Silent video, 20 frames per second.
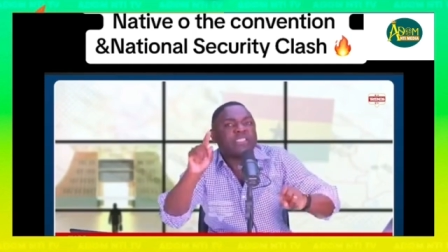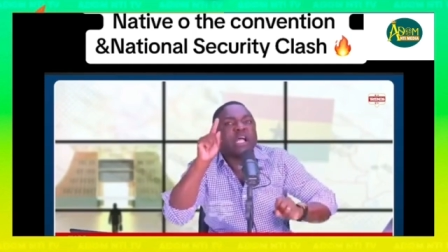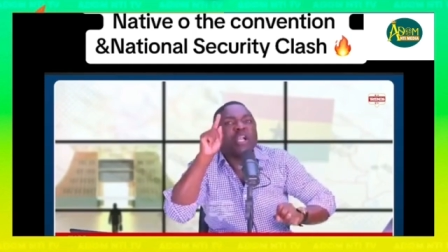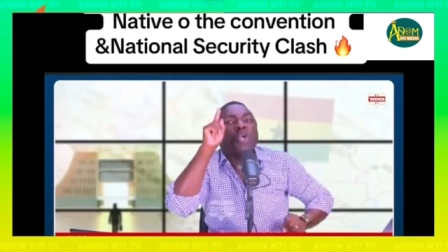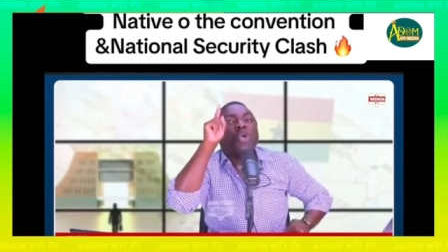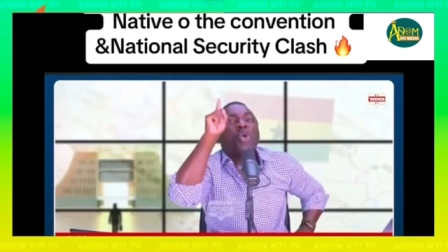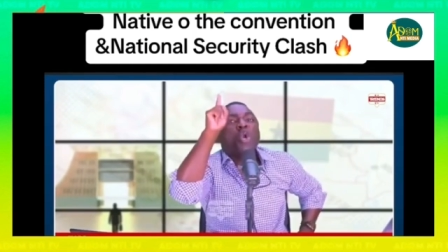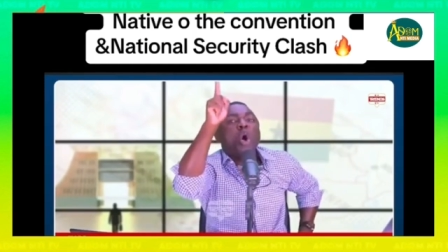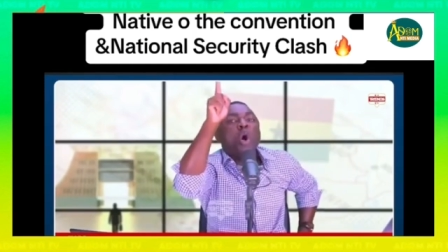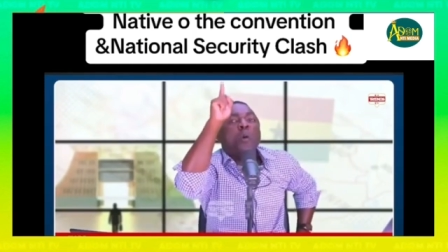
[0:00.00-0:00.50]

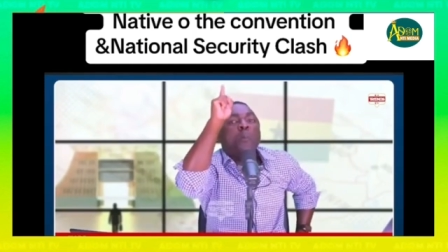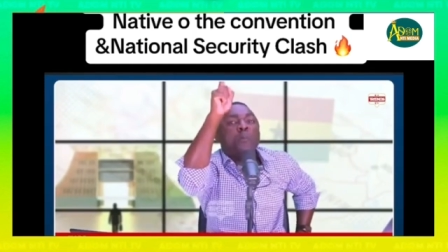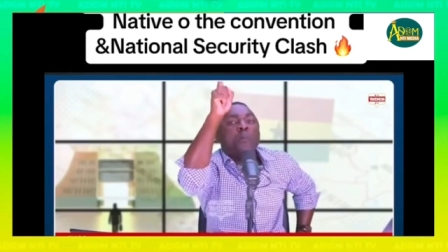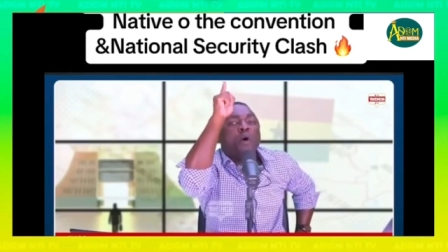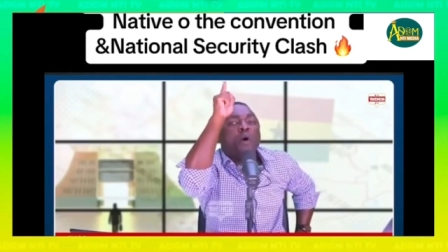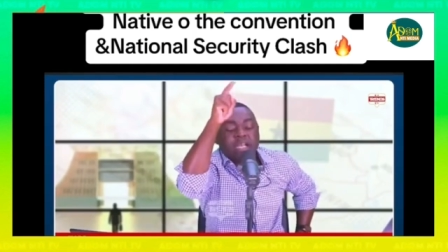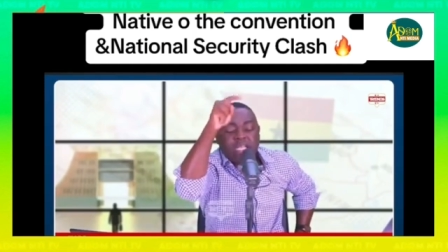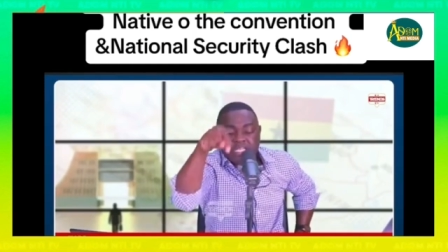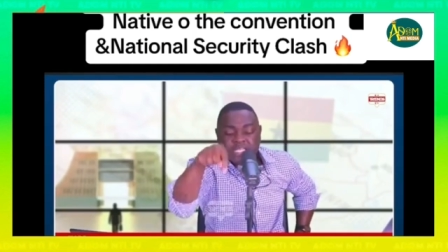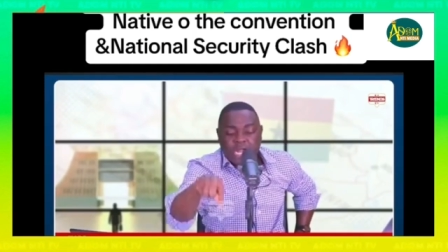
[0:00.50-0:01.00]

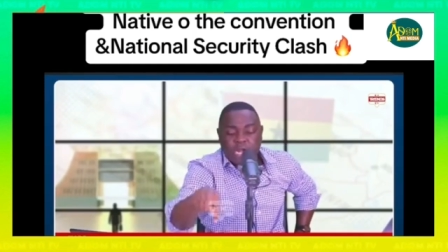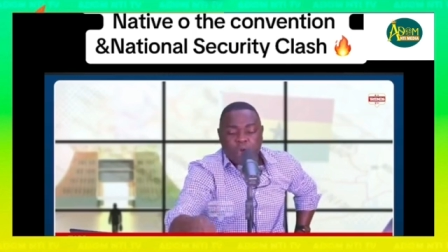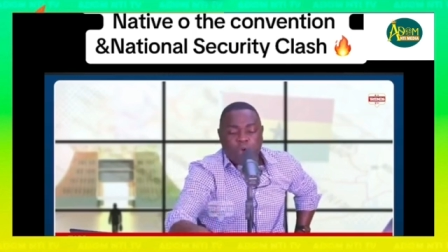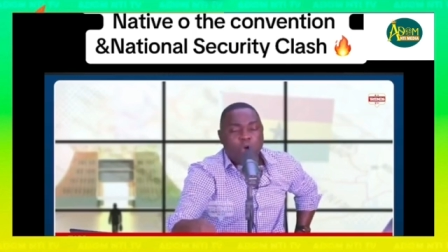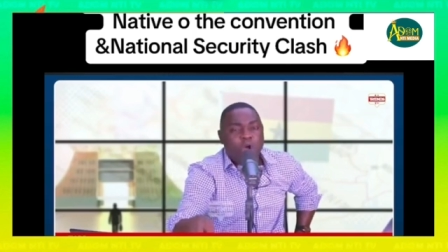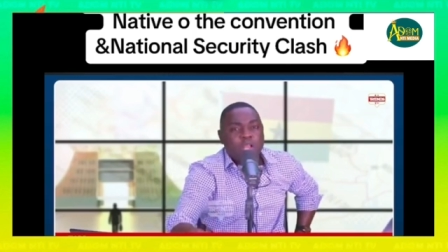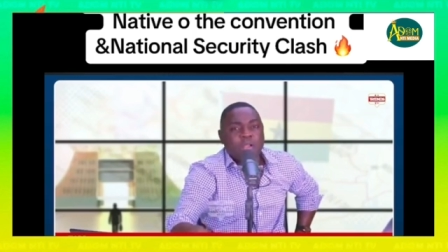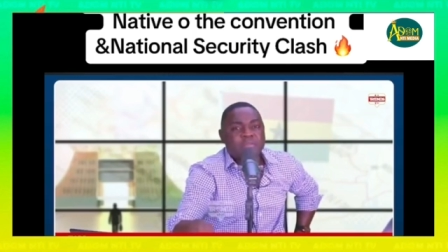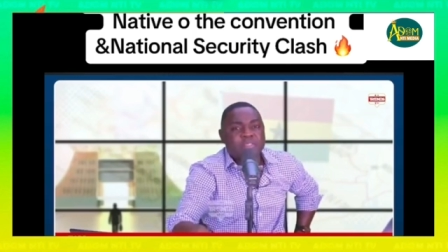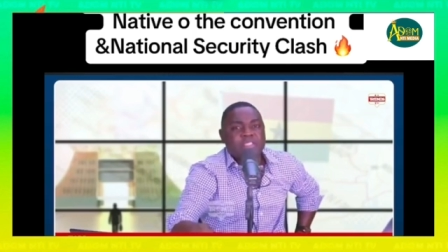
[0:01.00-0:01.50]
nobody can
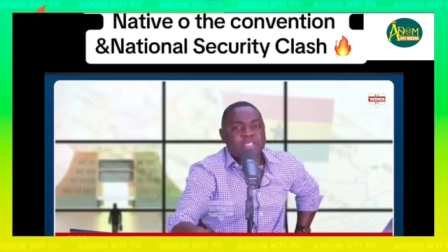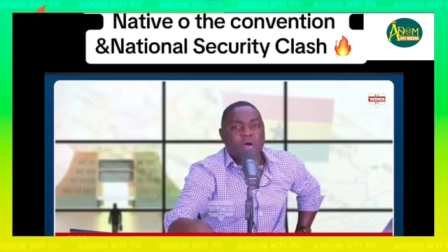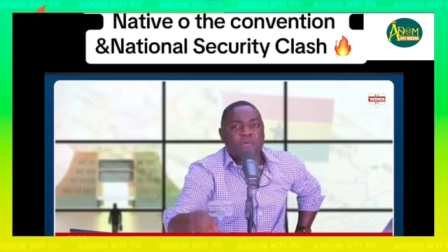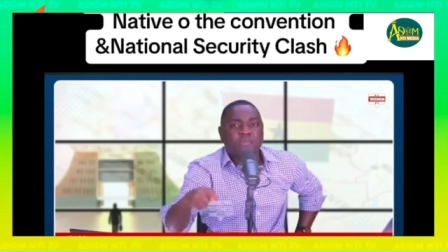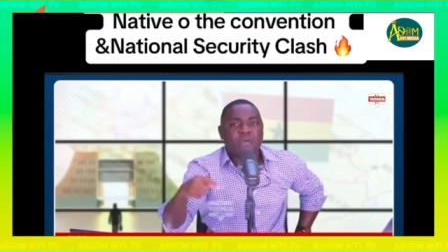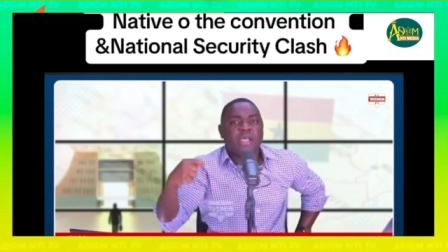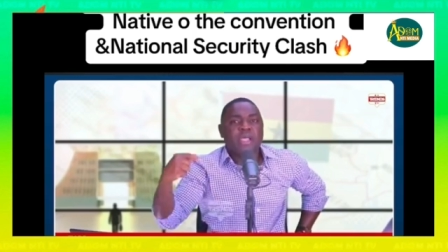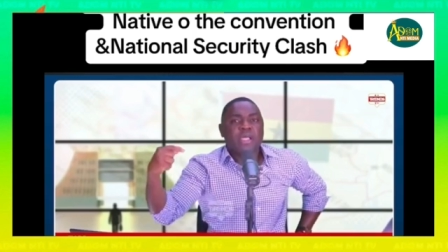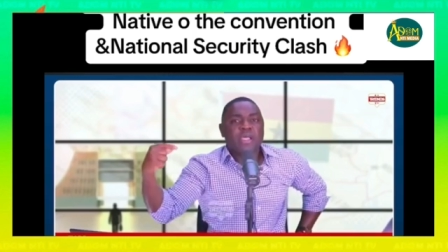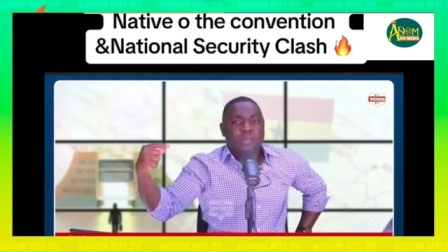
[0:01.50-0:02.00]
call
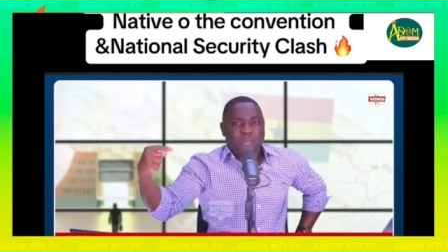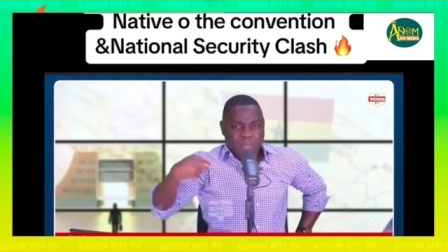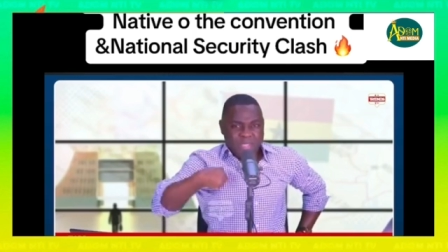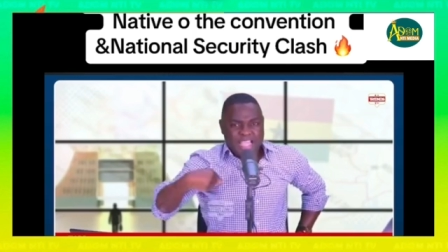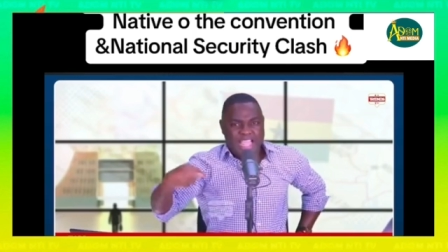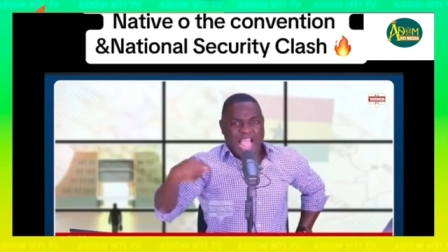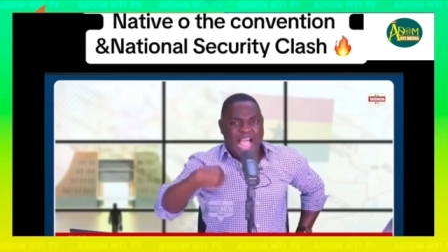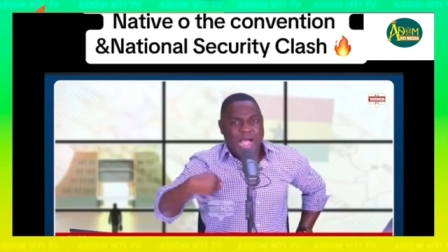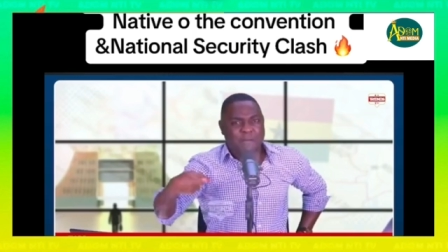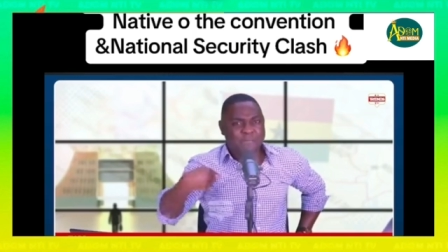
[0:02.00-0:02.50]
himself,
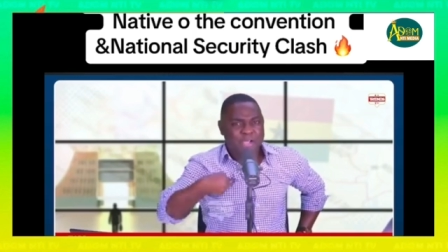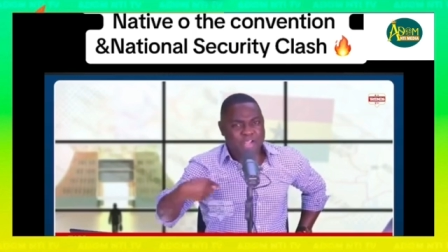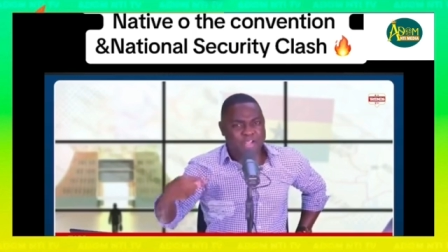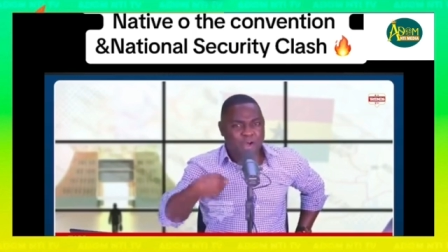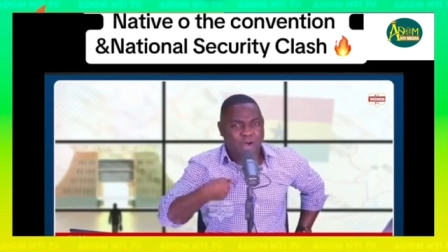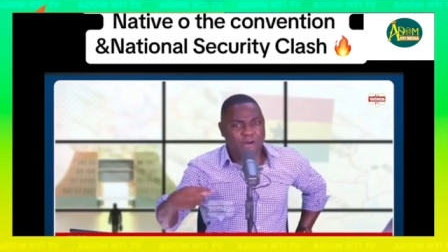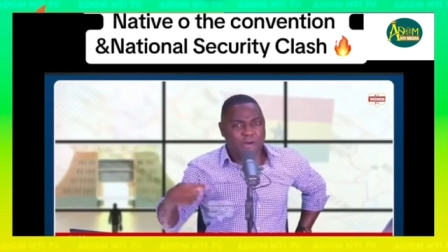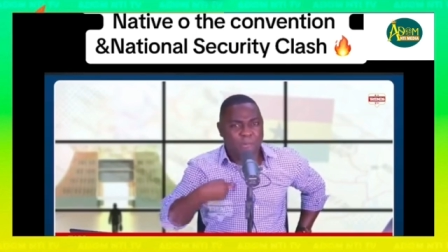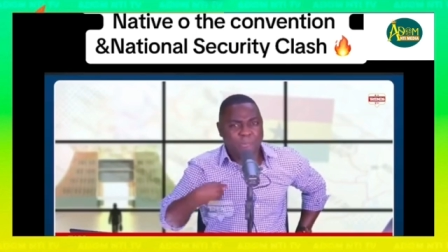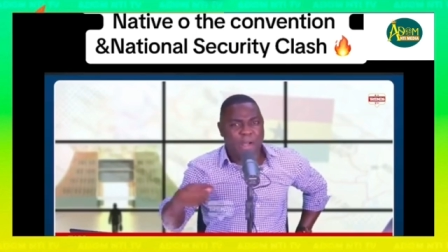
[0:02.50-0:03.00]
me, I'm a
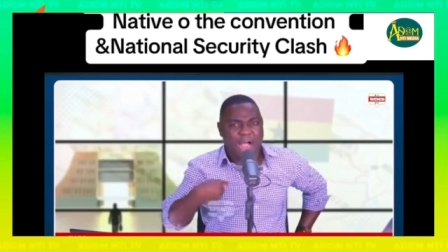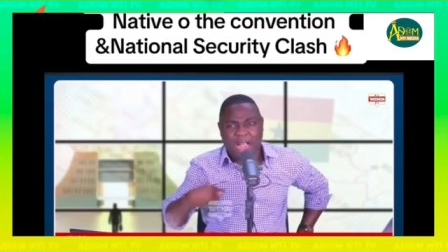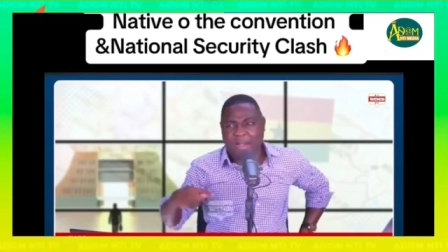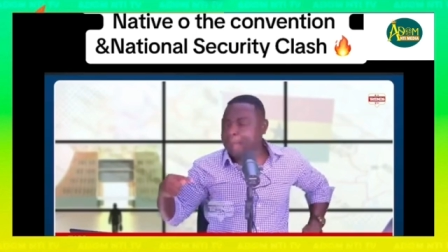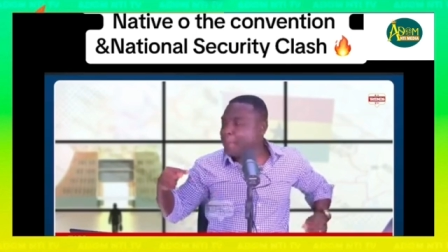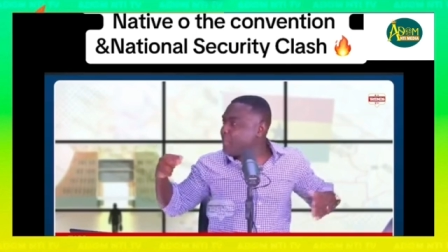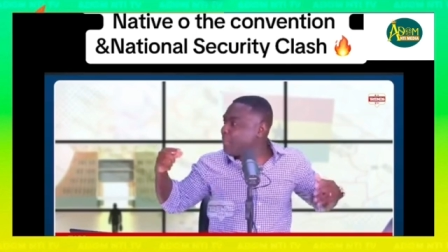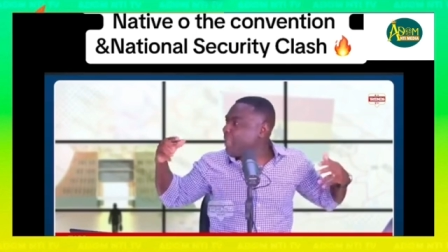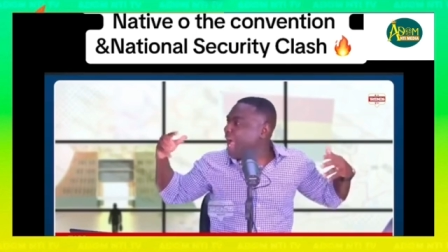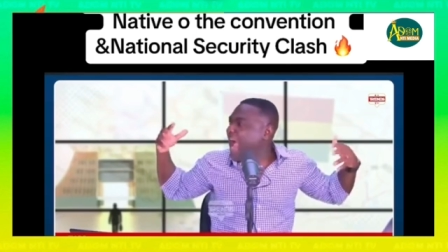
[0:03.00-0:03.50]
young man,